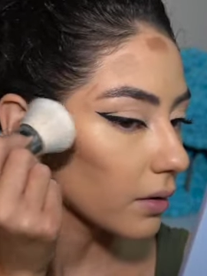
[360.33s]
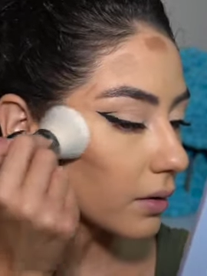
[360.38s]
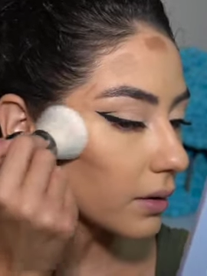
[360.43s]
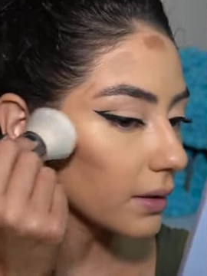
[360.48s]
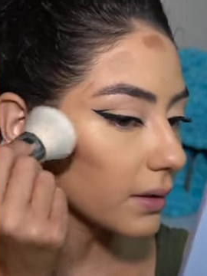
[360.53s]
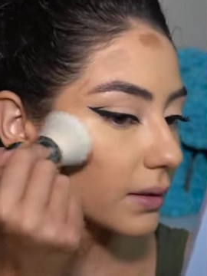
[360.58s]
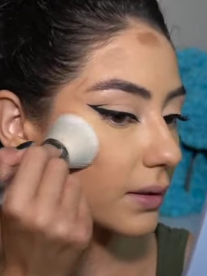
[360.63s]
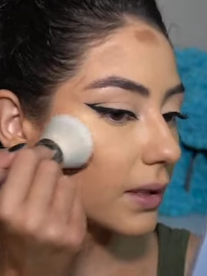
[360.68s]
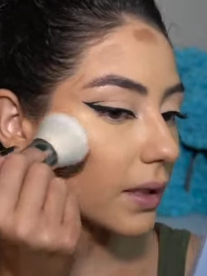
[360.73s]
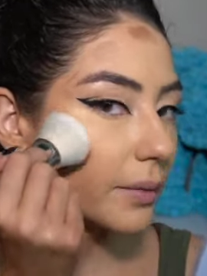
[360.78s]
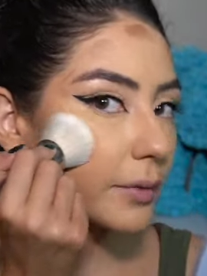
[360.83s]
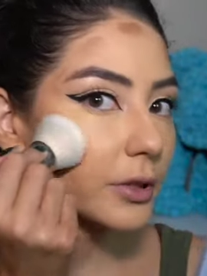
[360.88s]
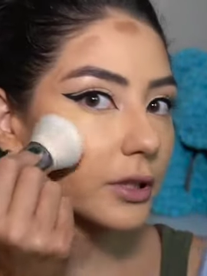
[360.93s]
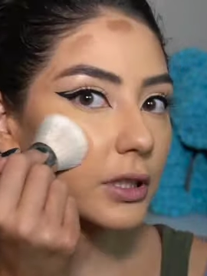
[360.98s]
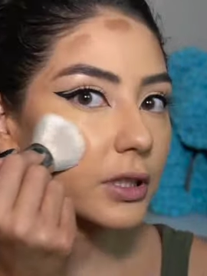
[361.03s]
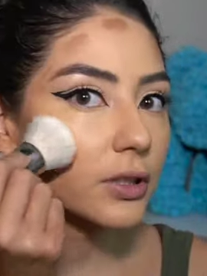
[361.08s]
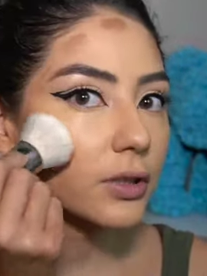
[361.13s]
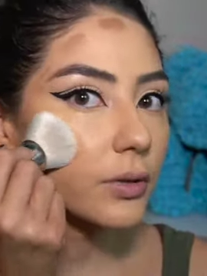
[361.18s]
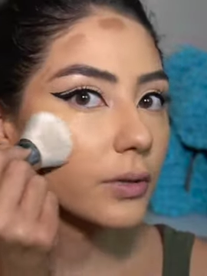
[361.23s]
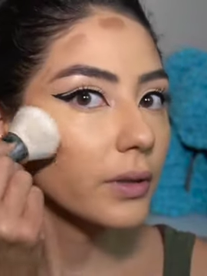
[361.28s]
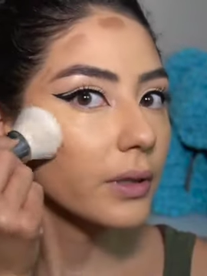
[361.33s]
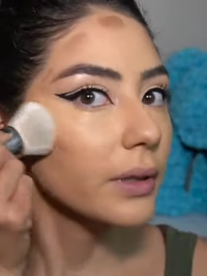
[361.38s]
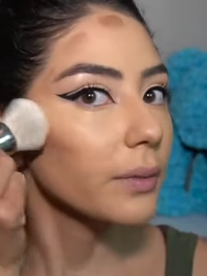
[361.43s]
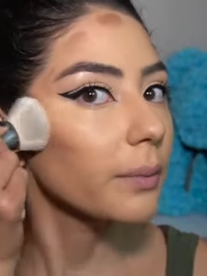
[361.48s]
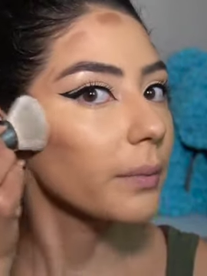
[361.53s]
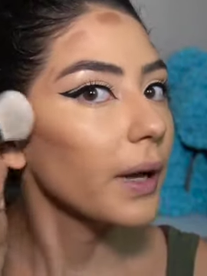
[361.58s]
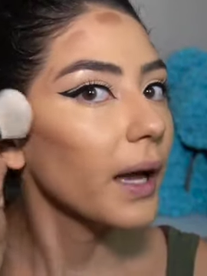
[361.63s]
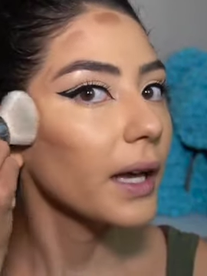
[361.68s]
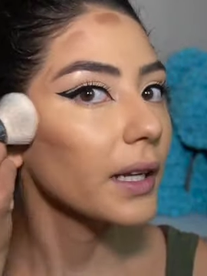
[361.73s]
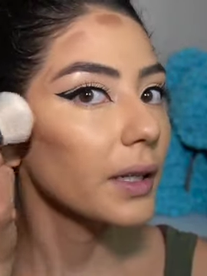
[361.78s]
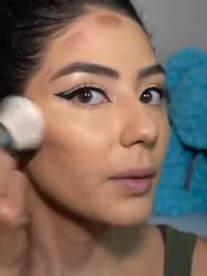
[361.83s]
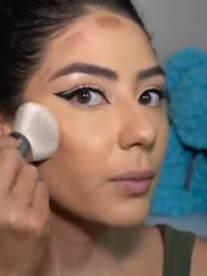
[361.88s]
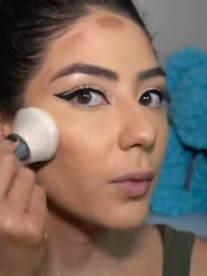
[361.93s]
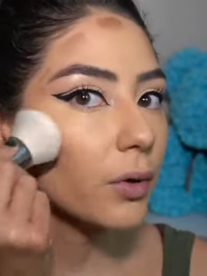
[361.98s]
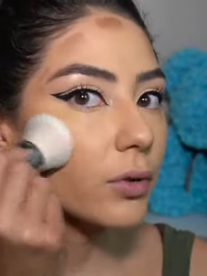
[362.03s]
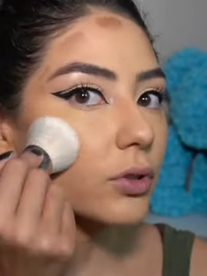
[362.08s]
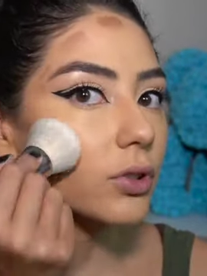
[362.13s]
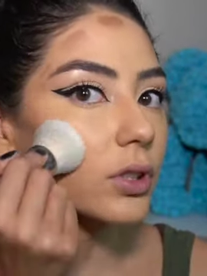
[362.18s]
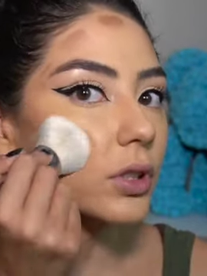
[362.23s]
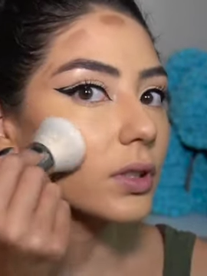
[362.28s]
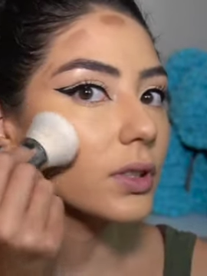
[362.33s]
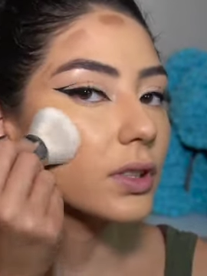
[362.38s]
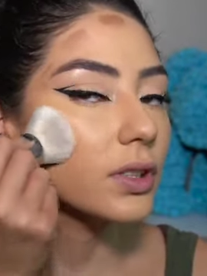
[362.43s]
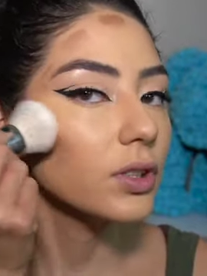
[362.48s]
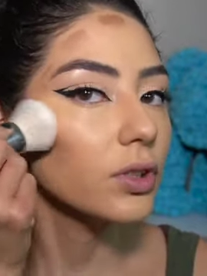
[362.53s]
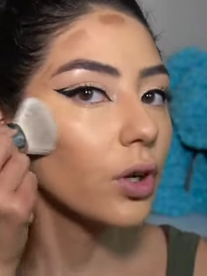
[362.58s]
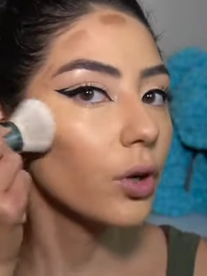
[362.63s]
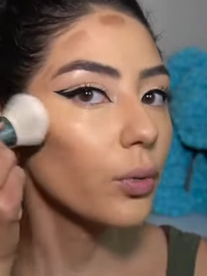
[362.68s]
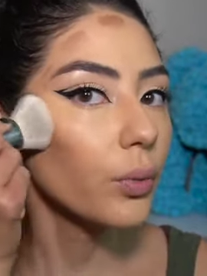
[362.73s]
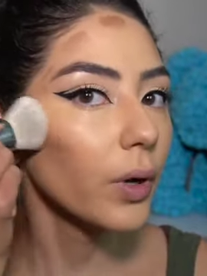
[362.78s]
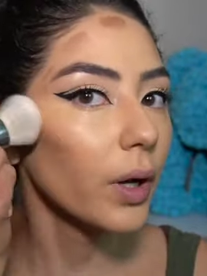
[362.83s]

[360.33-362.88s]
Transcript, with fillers: You see I'm just doing patty motions, no